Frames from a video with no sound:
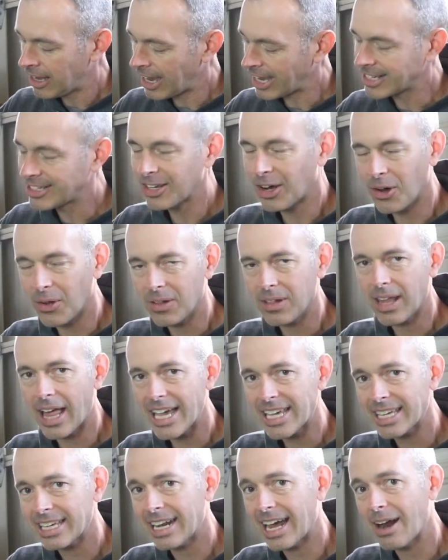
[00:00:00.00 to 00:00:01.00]
I don't
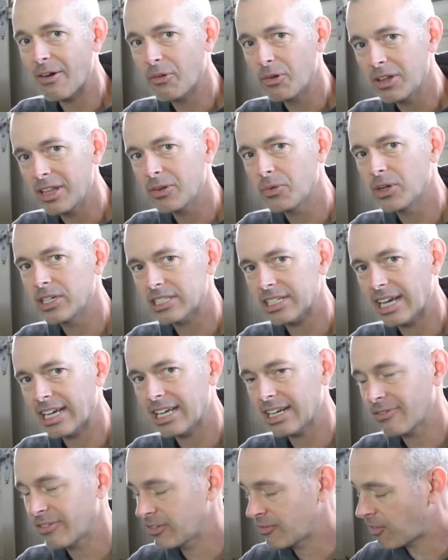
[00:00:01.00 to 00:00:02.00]
like it. I really wish I
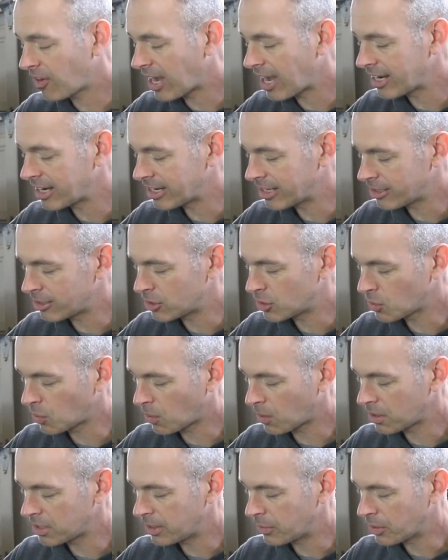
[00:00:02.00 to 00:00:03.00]
could find another
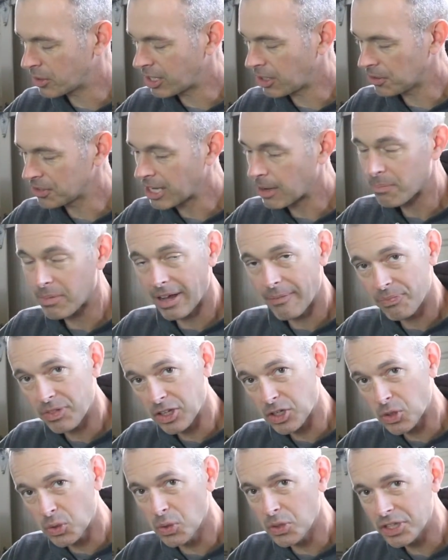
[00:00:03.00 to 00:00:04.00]
door that would hold up.
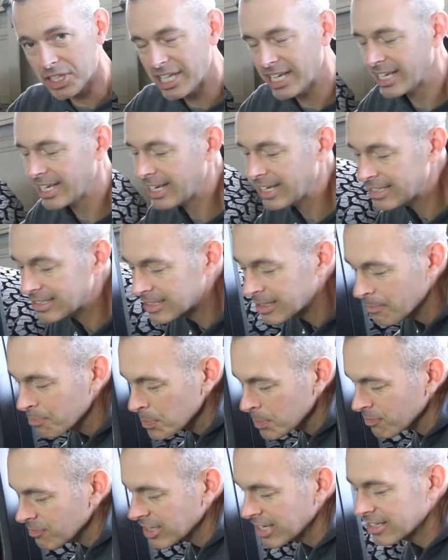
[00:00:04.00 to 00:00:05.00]
The cool thing is
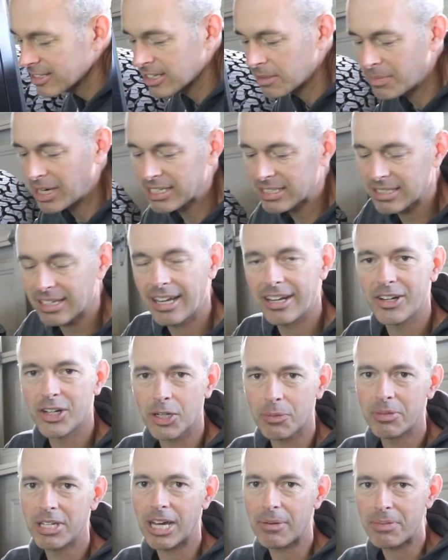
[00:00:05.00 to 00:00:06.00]
that my son
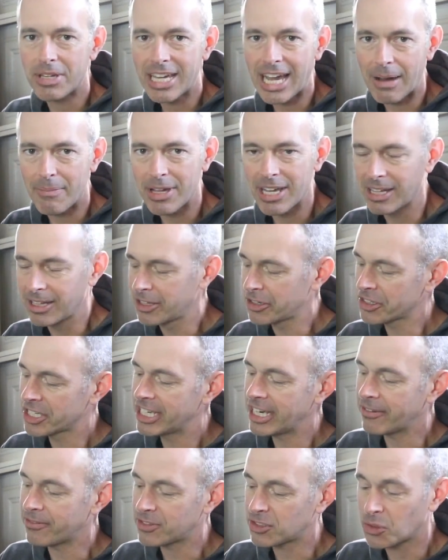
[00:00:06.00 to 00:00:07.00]
hooked me up. He got me a little
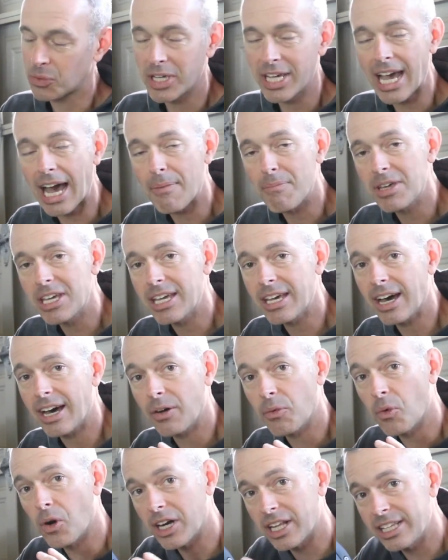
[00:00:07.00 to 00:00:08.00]
gift. So he got me
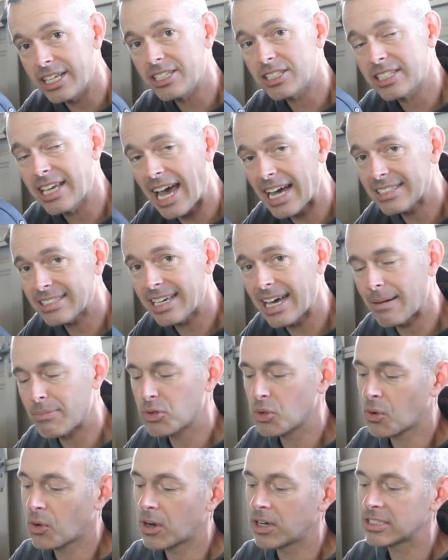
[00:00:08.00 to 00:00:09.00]
one of these gas
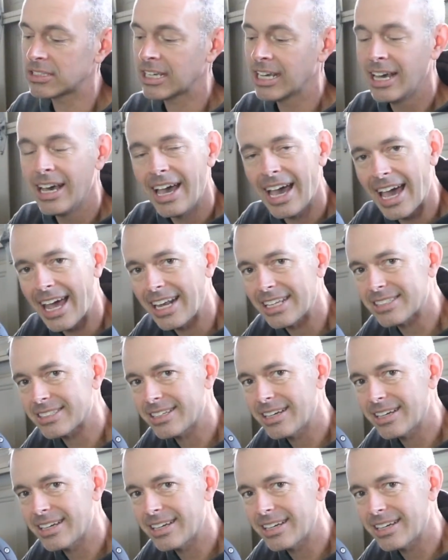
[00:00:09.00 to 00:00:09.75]
cap doors, and it's